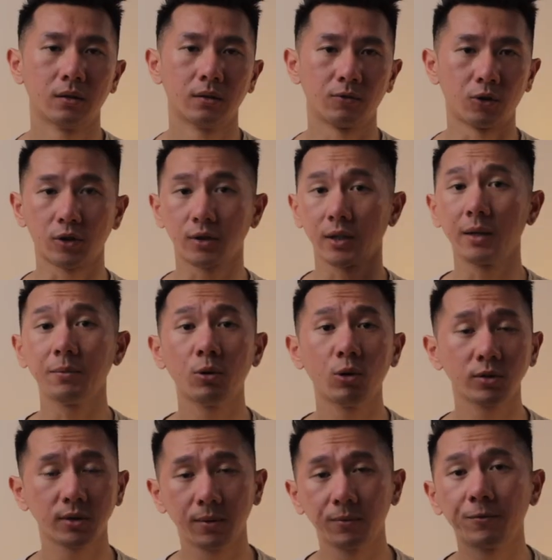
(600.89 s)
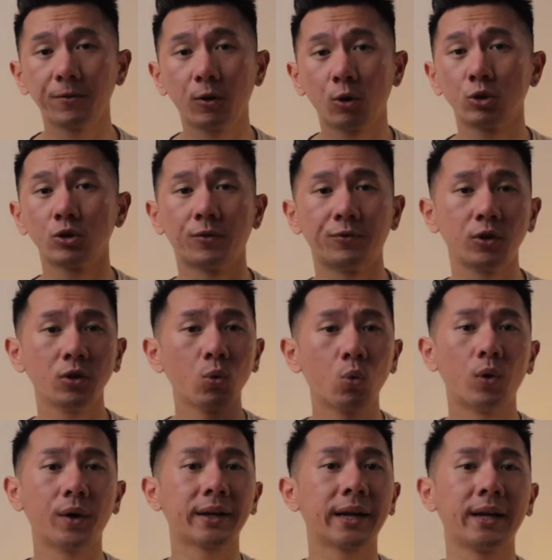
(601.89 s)
For example, some photos of you
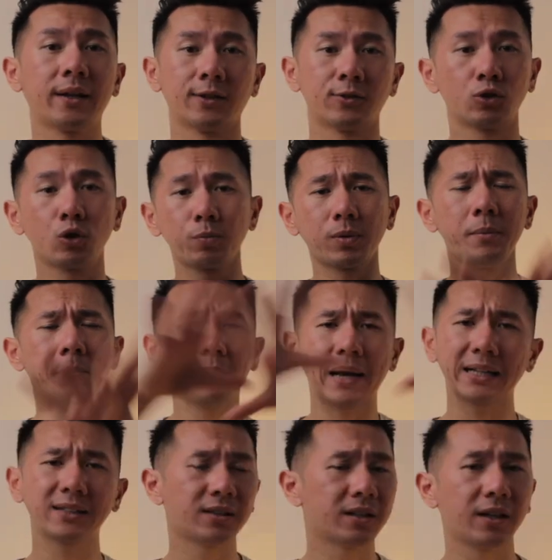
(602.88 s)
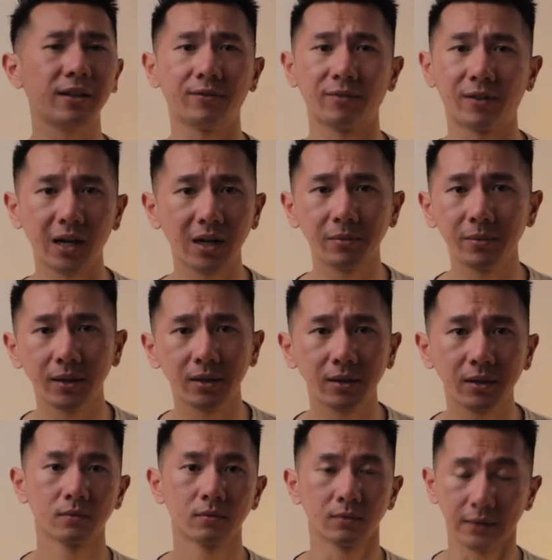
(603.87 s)
working in a super messy
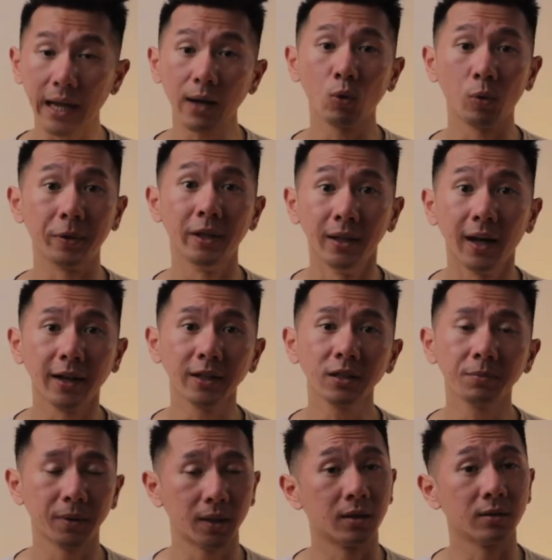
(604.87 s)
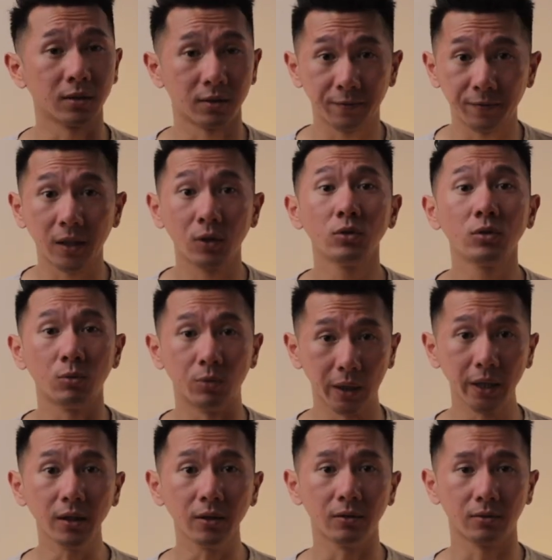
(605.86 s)
environment. That would be nice because it feels
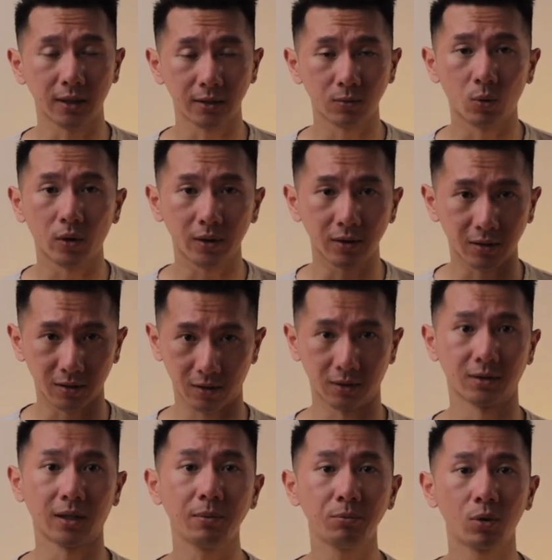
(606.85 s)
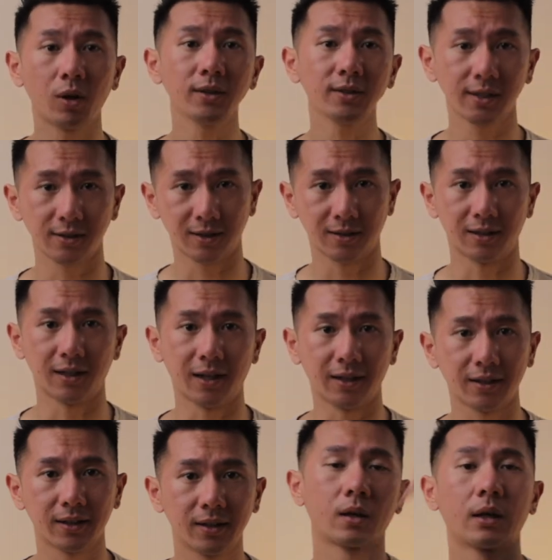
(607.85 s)
real. That's what the design process is
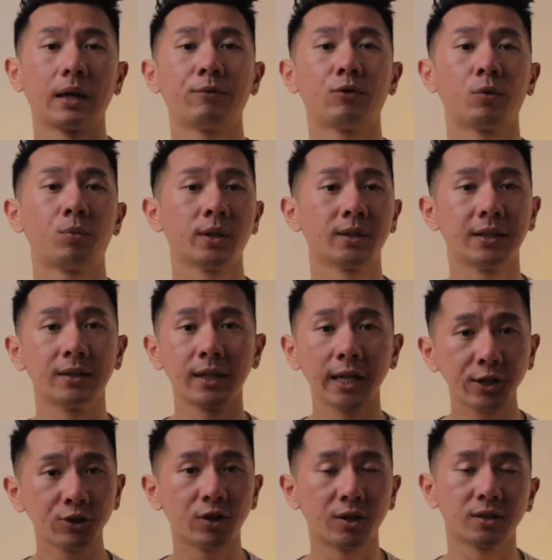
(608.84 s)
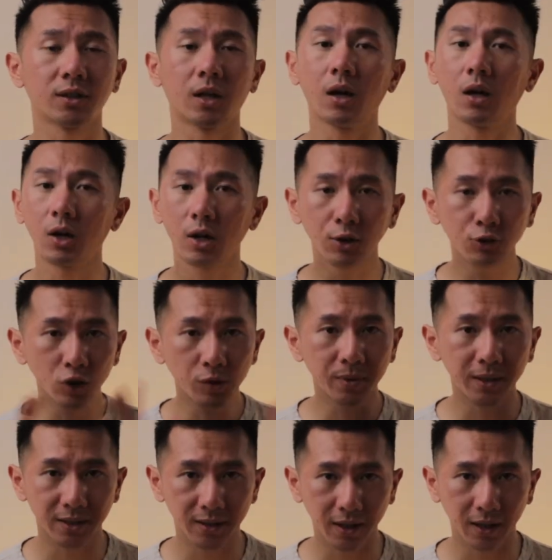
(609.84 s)
like. If your presentation is
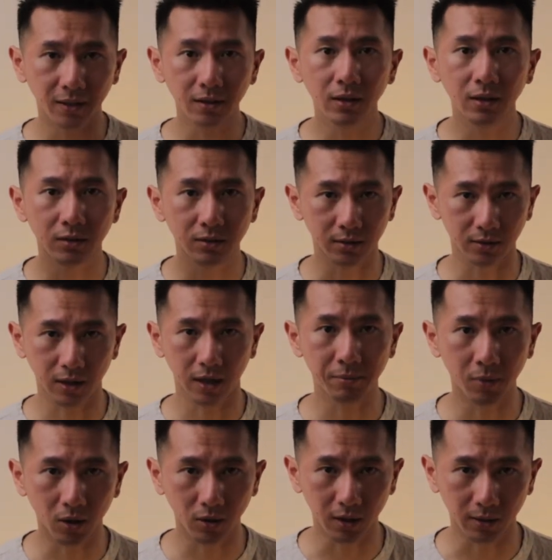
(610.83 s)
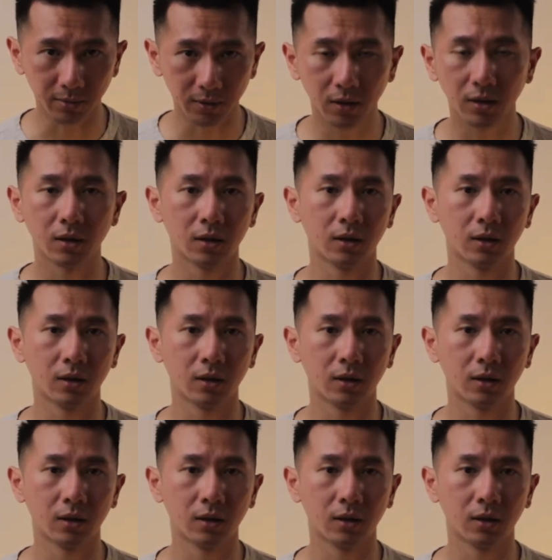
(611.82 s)
100% design mockups,